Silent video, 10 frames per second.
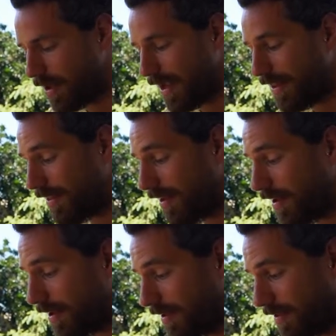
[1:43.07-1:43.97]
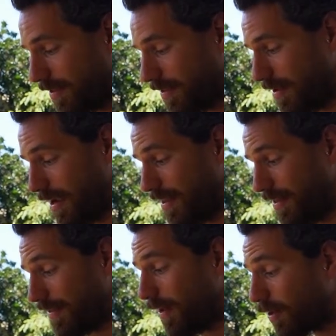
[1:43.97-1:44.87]
and the
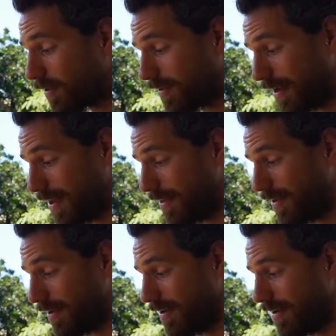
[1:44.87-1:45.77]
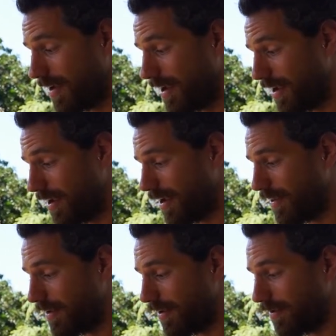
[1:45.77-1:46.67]
salt and
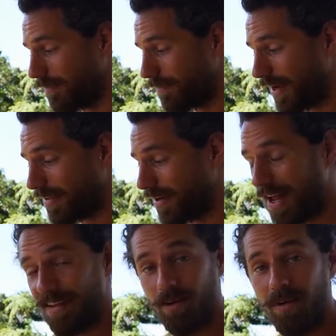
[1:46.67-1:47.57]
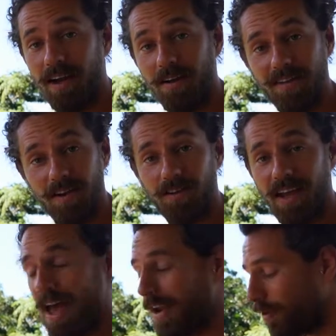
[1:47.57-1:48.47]
the fact that it has no air, it's called
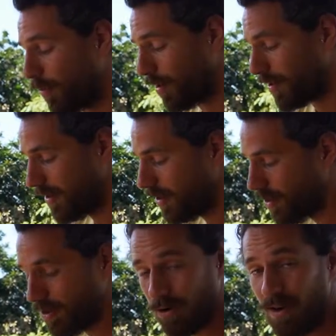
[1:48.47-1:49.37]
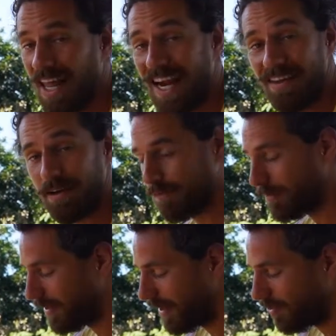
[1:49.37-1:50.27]
anaerobic or lactic
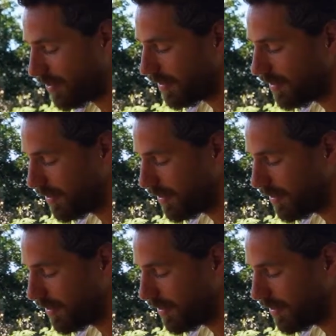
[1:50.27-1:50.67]
fermentation,